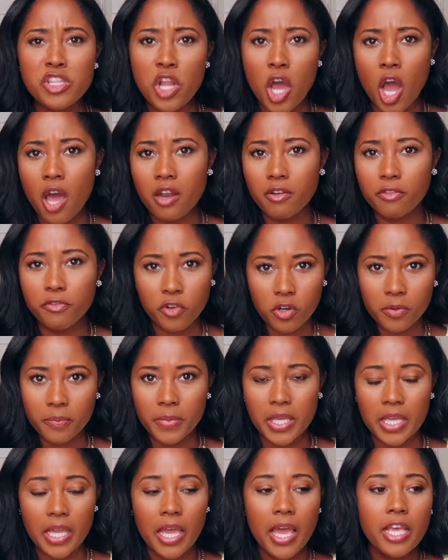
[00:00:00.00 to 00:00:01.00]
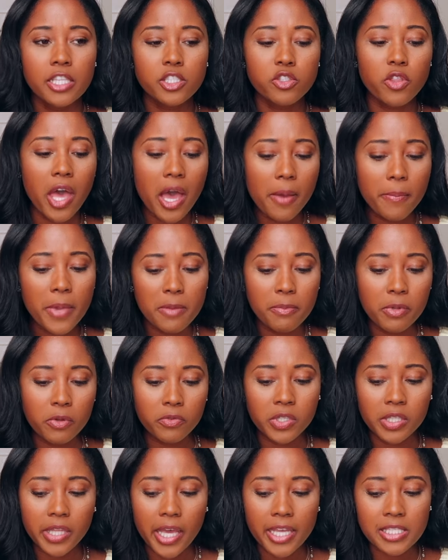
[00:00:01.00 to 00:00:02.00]
not for me. So that made me
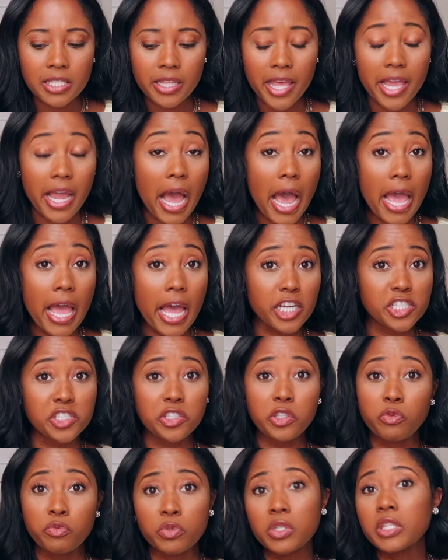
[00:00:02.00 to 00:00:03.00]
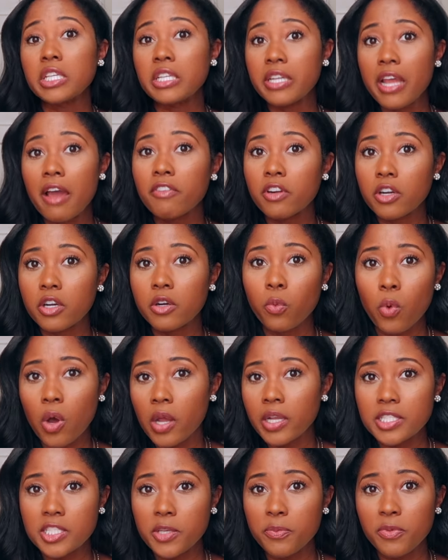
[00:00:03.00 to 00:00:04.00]
realize that like I actually really never
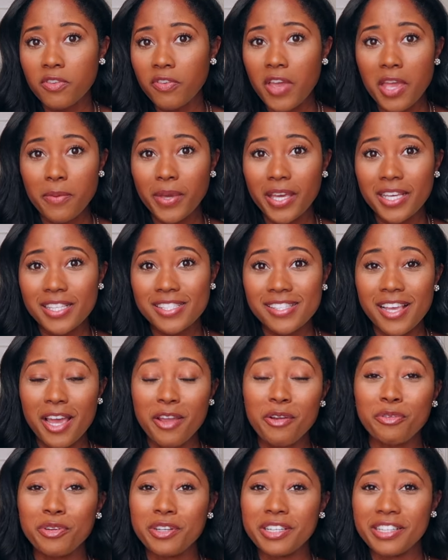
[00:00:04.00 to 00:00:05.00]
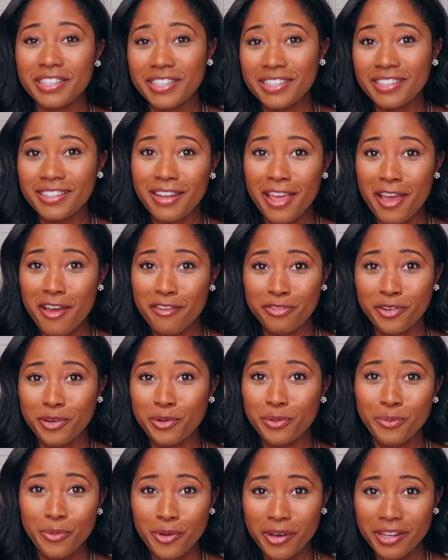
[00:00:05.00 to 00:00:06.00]
wanted to be famous. I really
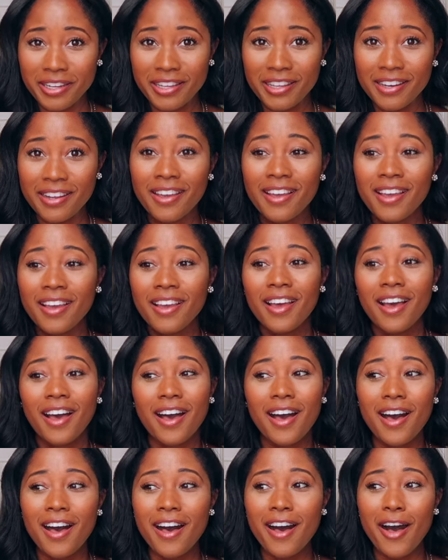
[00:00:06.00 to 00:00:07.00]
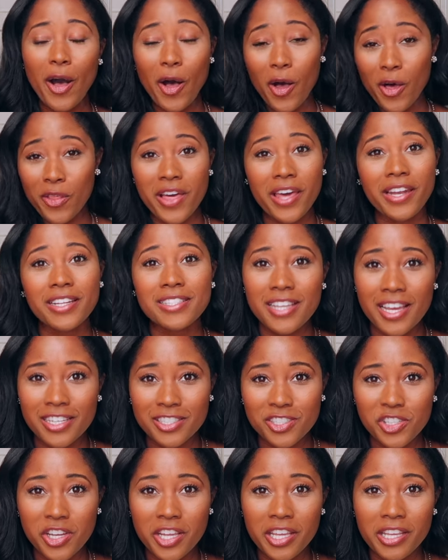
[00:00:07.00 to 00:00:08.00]
never wanted all that
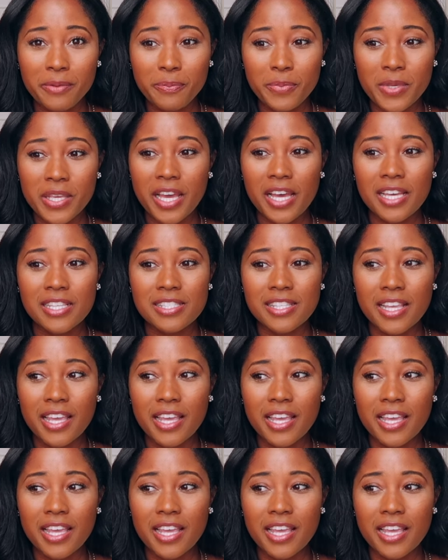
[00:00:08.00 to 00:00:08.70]
attention because